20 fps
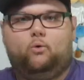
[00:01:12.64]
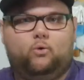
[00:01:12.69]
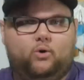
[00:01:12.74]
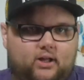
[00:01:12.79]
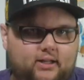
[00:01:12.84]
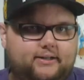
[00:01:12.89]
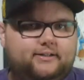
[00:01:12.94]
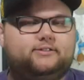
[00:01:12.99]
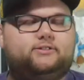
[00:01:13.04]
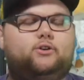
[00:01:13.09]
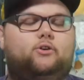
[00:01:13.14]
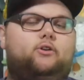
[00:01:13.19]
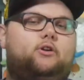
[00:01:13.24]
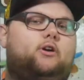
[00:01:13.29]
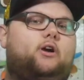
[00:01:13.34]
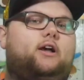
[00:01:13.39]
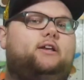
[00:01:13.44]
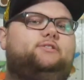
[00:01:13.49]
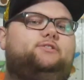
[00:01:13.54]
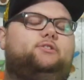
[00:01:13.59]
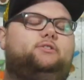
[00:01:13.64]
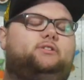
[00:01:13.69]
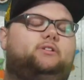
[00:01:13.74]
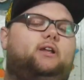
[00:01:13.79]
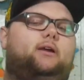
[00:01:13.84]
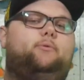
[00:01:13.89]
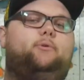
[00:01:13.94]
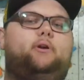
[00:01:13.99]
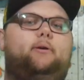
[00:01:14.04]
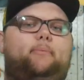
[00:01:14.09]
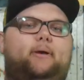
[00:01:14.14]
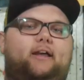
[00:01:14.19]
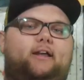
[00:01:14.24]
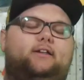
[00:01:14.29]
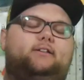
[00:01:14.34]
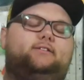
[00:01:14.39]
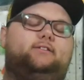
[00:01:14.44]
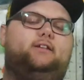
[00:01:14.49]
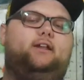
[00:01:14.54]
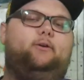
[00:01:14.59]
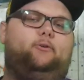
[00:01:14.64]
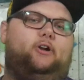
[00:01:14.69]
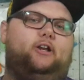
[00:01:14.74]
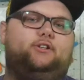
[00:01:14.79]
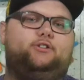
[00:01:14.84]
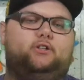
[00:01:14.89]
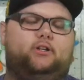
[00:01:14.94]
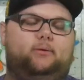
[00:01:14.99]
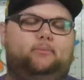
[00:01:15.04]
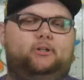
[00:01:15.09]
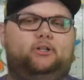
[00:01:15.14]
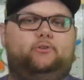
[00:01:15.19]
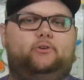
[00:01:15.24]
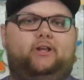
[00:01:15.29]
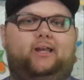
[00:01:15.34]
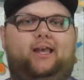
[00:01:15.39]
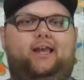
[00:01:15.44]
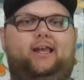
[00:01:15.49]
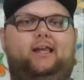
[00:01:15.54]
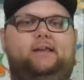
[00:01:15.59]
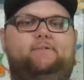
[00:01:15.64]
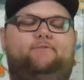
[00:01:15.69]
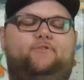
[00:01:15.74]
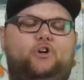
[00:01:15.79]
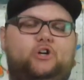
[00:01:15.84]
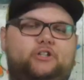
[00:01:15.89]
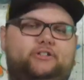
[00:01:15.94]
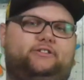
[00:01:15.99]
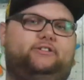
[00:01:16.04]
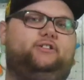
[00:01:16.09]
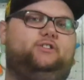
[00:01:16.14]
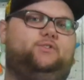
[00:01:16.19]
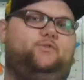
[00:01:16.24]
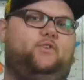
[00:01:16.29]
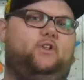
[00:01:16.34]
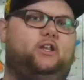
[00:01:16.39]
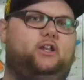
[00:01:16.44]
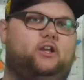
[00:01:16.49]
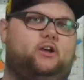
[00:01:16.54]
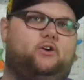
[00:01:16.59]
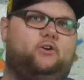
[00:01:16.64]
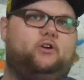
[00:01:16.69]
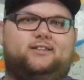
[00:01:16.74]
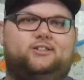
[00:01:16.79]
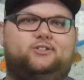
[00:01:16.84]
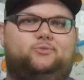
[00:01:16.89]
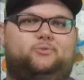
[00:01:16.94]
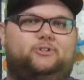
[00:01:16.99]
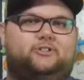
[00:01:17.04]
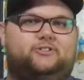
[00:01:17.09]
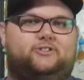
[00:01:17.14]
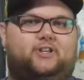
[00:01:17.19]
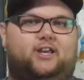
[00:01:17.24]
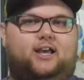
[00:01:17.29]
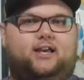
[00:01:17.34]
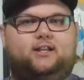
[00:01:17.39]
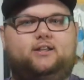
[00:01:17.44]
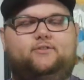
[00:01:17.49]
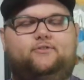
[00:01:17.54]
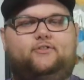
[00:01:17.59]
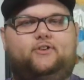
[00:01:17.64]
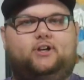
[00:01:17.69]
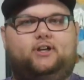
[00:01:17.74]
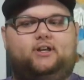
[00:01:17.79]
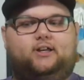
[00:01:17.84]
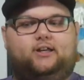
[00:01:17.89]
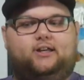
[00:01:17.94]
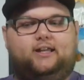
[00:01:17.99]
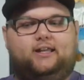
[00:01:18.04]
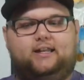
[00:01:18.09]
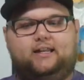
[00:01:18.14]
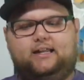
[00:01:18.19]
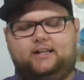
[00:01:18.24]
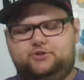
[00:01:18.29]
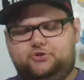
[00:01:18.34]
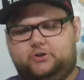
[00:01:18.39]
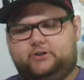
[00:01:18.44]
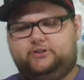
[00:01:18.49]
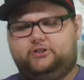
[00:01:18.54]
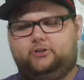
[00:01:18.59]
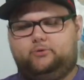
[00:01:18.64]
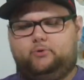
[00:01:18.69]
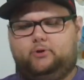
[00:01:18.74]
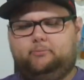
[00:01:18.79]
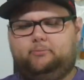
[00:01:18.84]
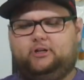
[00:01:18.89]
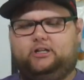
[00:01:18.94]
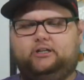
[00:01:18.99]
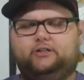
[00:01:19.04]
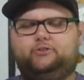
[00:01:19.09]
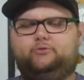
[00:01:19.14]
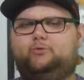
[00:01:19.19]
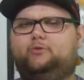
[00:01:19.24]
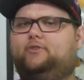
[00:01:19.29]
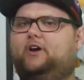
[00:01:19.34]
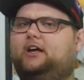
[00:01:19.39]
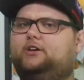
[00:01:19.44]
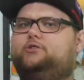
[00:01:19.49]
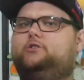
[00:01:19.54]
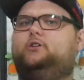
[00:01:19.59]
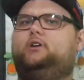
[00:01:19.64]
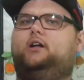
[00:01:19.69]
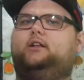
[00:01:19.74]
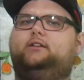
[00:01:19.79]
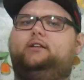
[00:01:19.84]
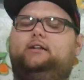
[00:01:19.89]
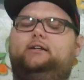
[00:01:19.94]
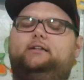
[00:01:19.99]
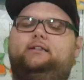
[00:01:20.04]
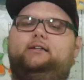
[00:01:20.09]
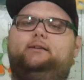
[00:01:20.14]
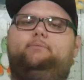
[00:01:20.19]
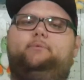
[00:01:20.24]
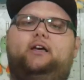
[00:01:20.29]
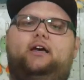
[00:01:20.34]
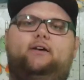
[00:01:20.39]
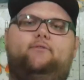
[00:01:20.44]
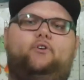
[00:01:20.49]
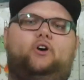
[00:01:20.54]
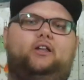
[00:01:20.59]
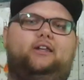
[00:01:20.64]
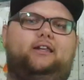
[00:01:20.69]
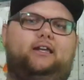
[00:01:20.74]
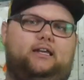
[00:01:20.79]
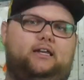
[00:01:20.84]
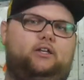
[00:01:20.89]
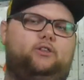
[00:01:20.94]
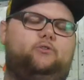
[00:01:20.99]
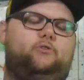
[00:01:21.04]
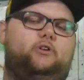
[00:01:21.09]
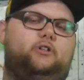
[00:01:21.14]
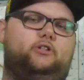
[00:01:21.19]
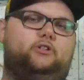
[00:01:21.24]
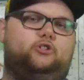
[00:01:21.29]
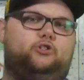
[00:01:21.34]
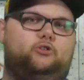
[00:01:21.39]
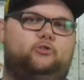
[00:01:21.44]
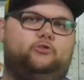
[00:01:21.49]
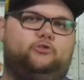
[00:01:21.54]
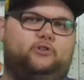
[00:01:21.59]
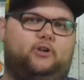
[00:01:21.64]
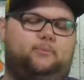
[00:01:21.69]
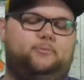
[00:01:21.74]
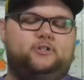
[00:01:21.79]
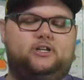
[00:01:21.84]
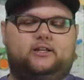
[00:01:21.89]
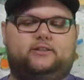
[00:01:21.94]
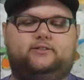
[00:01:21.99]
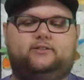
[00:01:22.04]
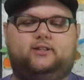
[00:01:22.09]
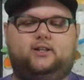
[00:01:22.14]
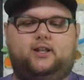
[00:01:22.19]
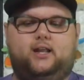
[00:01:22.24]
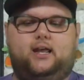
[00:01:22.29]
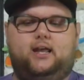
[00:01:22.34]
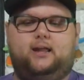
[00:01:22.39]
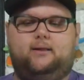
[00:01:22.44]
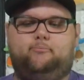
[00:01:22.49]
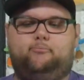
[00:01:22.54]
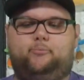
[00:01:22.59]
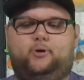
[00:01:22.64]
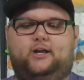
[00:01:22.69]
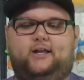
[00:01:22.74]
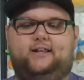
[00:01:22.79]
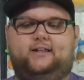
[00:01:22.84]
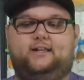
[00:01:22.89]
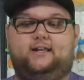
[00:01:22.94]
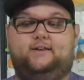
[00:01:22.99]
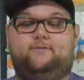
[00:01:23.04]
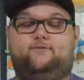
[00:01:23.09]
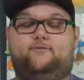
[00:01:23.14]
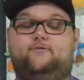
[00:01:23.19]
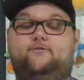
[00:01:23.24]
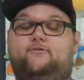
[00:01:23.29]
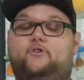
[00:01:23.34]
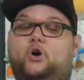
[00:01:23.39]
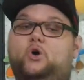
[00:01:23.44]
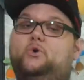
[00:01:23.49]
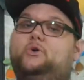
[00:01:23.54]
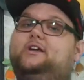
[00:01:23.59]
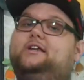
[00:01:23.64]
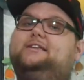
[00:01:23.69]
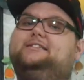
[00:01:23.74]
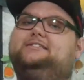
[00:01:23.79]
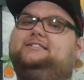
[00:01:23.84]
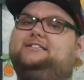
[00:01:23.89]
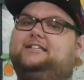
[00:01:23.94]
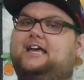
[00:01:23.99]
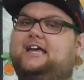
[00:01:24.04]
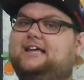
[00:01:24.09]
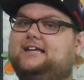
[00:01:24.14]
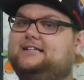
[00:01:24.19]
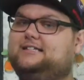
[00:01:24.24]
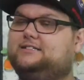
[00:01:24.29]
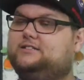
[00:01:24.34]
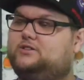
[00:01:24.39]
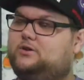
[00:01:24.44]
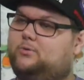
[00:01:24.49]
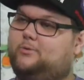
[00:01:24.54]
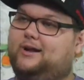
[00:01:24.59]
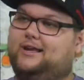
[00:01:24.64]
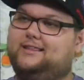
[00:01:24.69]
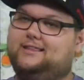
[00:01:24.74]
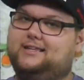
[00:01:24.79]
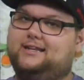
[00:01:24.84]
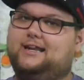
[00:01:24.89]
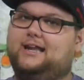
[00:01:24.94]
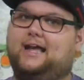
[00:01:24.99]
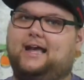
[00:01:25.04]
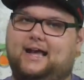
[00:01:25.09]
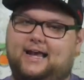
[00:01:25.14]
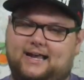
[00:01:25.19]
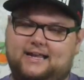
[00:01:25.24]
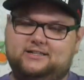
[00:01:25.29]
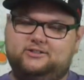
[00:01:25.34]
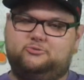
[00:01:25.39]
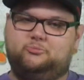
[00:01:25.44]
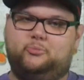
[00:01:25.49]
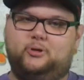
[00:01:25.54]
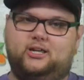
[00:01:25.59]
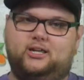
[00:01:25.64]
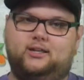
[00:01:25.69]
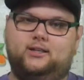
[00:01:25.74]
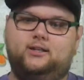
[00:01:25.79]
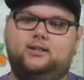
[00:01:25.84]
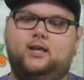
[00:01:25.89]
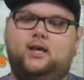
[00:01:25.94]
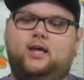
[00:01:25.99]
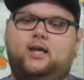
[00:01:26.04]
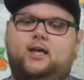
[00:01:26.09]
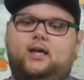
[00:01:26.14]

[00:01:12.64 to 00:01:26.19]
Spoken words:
What is going on, guys? So today we are back, and today we're actually going to be doing a versus video. This one's kind of an interesting one because we've actually not done a deep dive on either of the two subjects today, but if voting stays the way that it has been,